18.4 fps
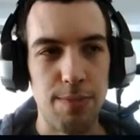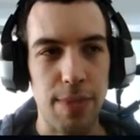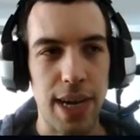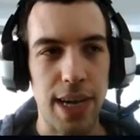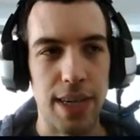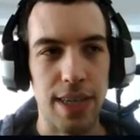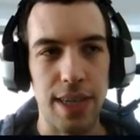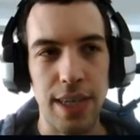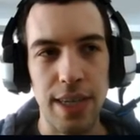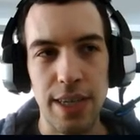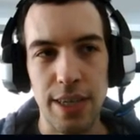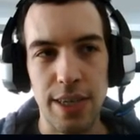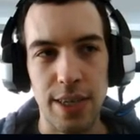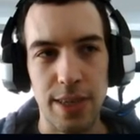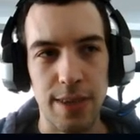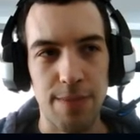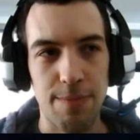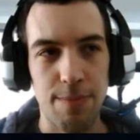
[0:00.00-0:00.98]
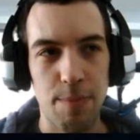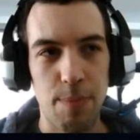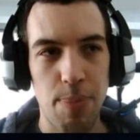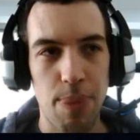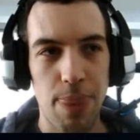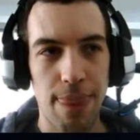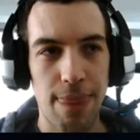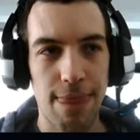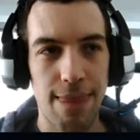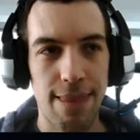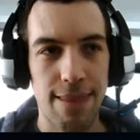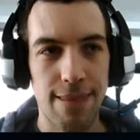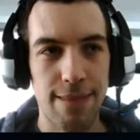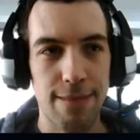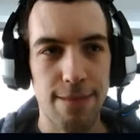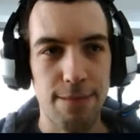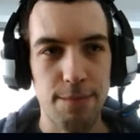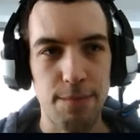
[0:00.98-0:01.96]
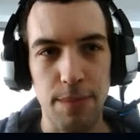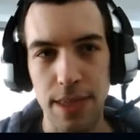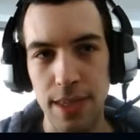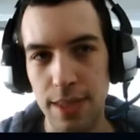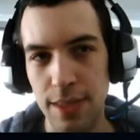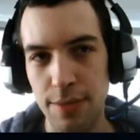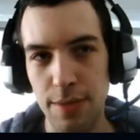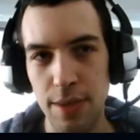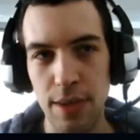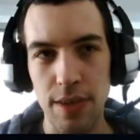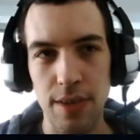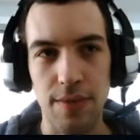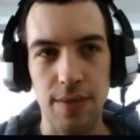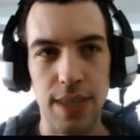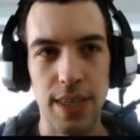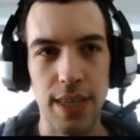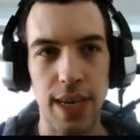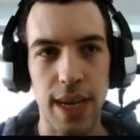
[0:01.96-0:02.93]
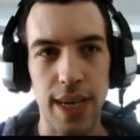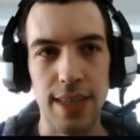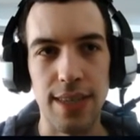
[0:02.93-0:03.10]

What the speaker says: an integer, but it's a float in this case,